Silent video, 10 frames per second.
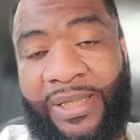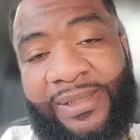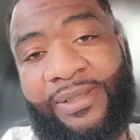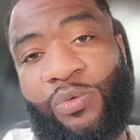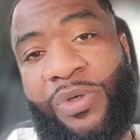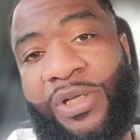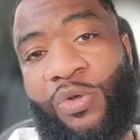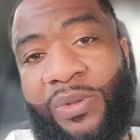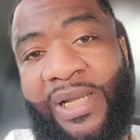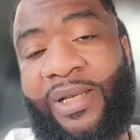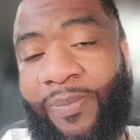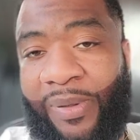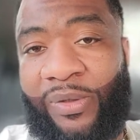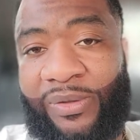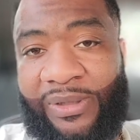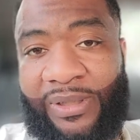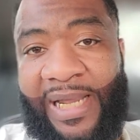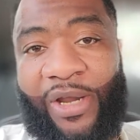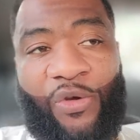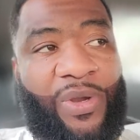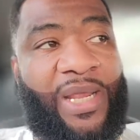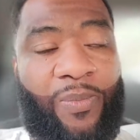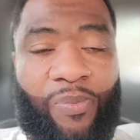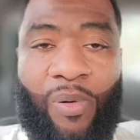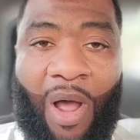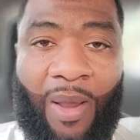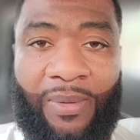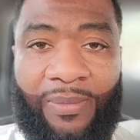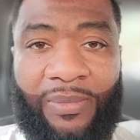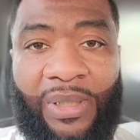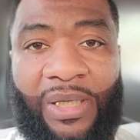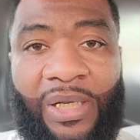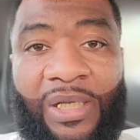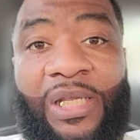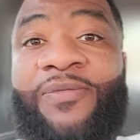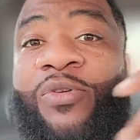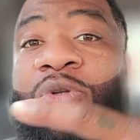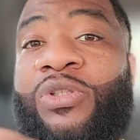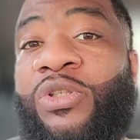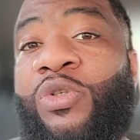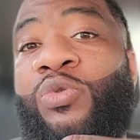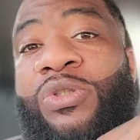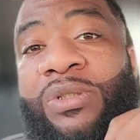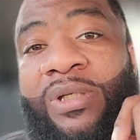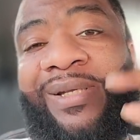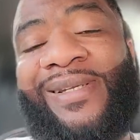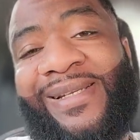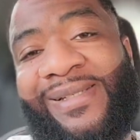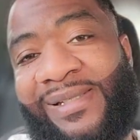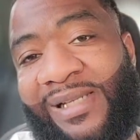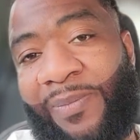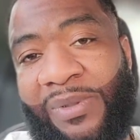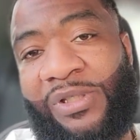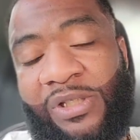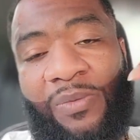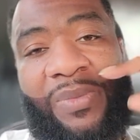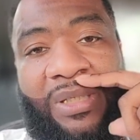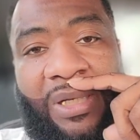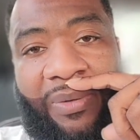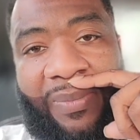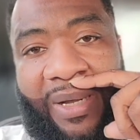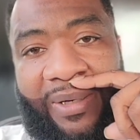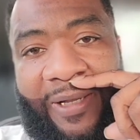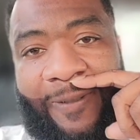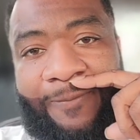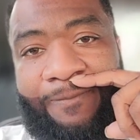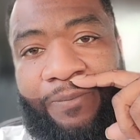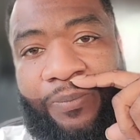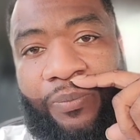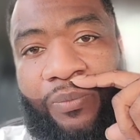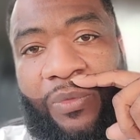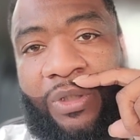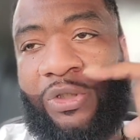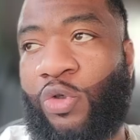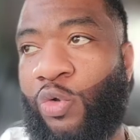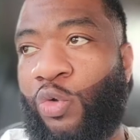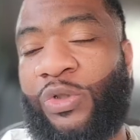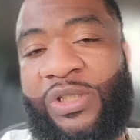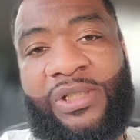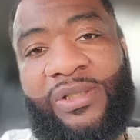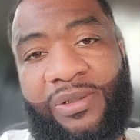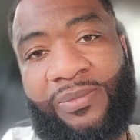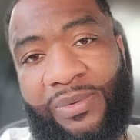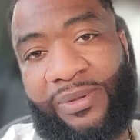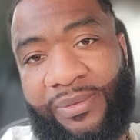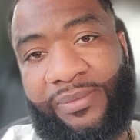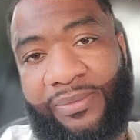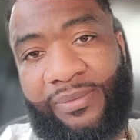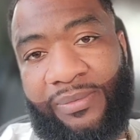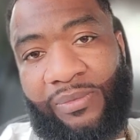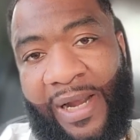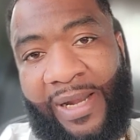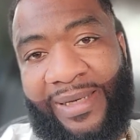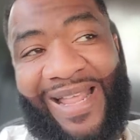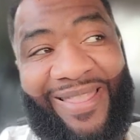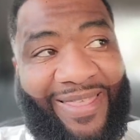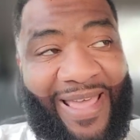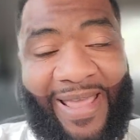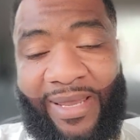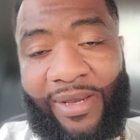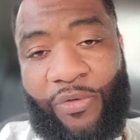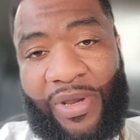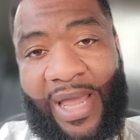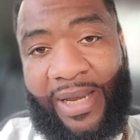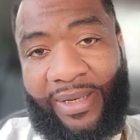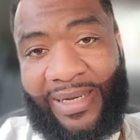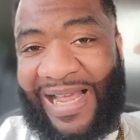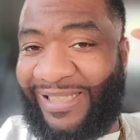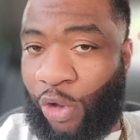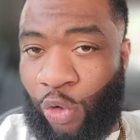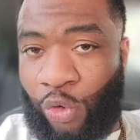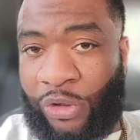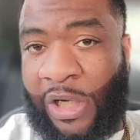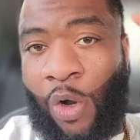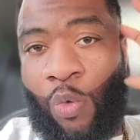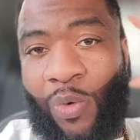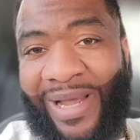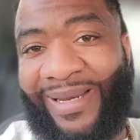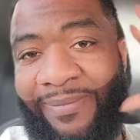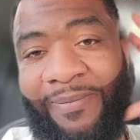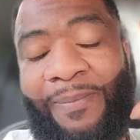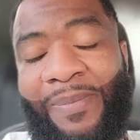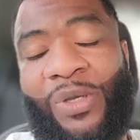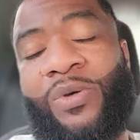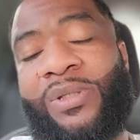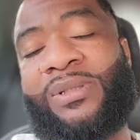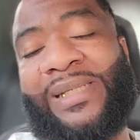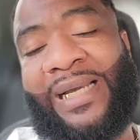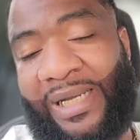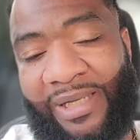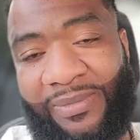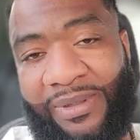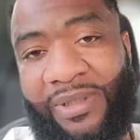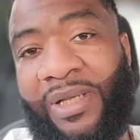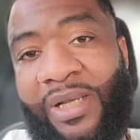This is when you let the person that create the problem give you the solution. Something should be done about that. The school systems, right, that they created. And I told y'all 1 million times,